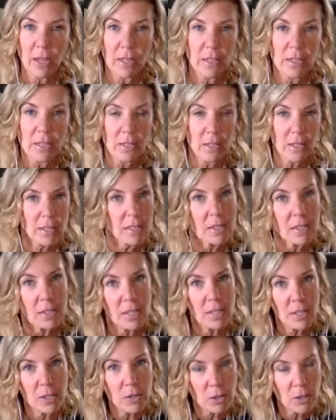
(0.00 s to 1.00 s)
Because the things that I
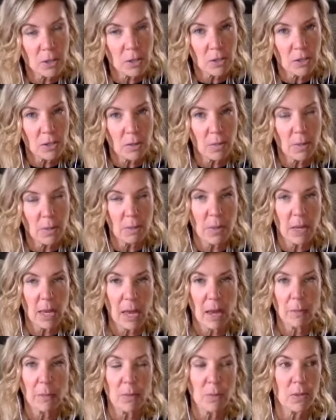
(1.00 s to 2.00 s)
used to do that made me
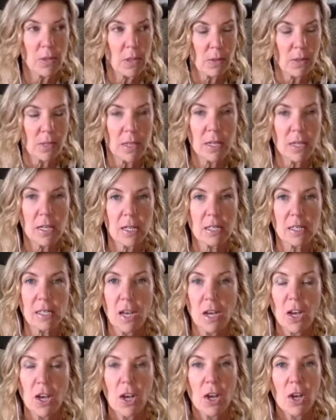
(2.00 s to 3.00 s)
happy without kids
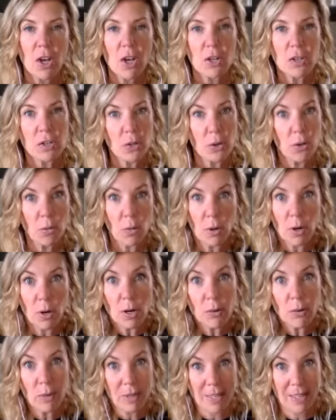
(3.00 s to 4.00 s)
don't
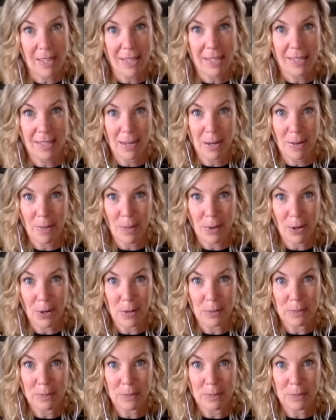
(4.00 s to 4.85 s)
work with kids anymore.